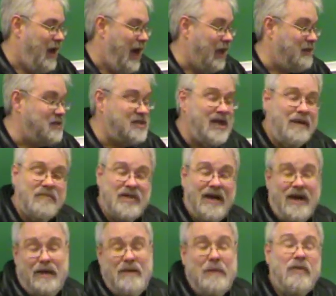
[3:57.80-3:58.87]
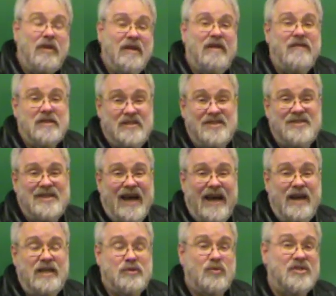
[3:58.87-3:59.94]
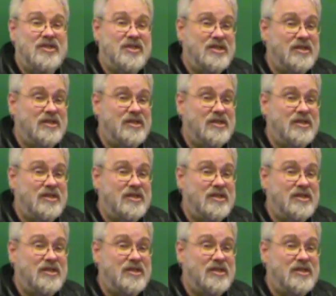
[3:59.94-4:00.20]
At the same time, he believed that societies were